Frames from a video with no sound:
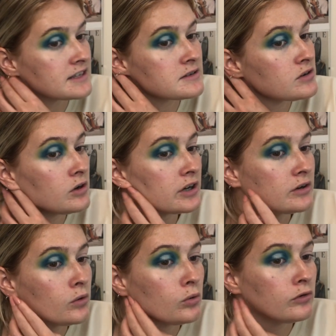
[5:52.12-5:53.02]
So it's not
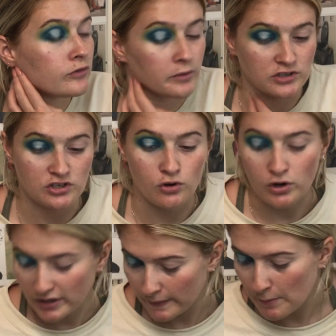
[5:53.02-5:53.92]
looking awful, it's just not
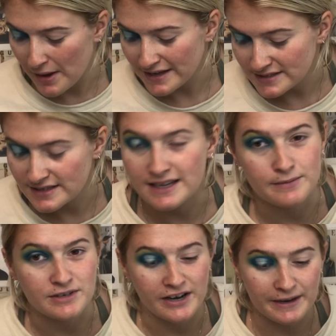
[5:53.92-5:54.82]
looking the best at the
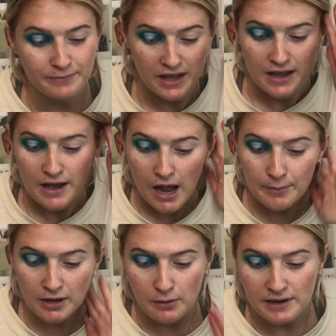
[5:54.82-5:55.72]
same time.
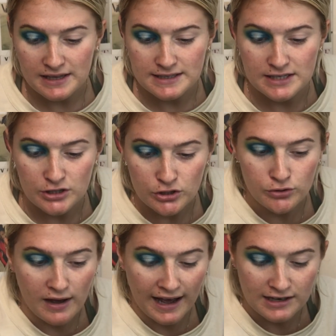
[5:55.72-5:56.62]
I'm going
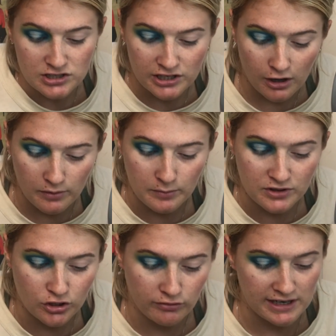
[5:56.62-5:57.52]
to actually go in
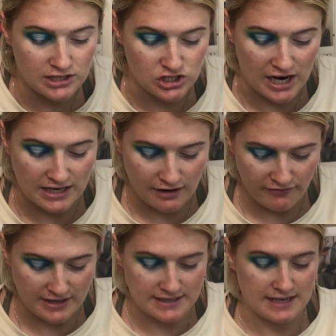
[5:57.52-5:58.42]
with the green shade I
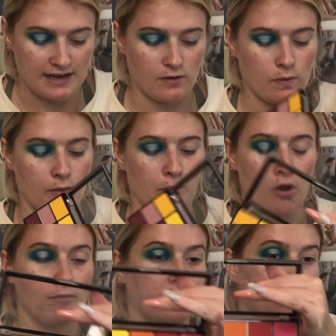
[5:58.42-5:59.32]
fancy on the
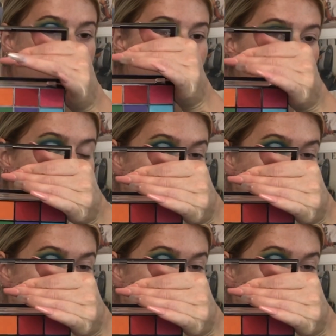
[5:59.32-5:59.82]
bottom, on the lower